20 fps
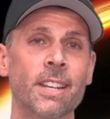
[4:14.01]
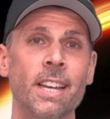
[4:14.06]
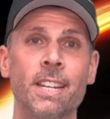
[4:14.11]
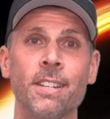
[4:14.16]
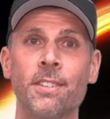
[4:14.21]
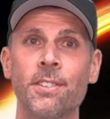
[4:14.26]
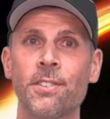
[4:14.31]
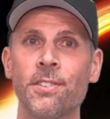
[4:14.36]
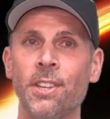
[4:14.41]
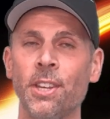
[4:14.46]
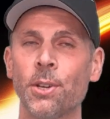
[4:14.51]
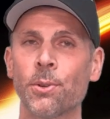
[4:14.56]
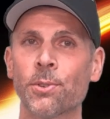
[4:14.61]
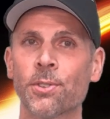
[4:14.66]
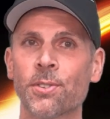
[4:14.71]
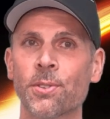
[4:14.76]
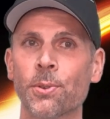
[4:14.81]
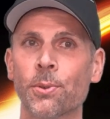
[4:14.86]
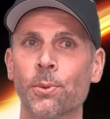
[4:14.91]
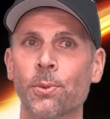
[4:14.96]
and see you
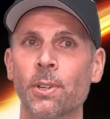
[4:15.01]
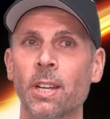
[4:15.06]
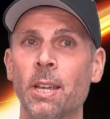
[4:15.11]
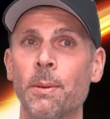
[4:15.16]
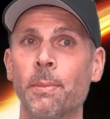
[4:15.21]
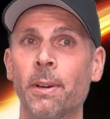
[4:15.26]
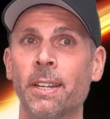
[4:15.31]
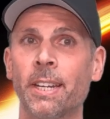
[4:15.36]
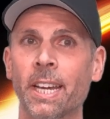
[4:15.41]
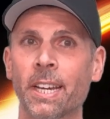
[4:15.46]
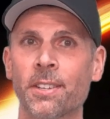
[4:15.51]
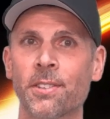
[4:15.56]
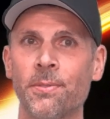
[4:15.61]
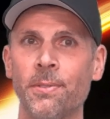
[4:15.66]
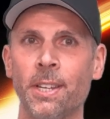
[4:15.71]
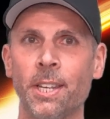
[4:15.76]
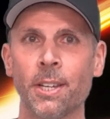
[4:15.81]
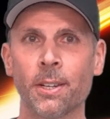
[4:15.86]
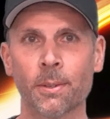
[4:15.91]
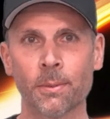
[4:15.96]
soon in my next
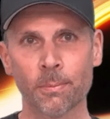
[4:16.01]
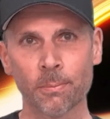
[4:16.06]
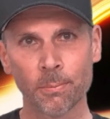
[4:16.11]
video.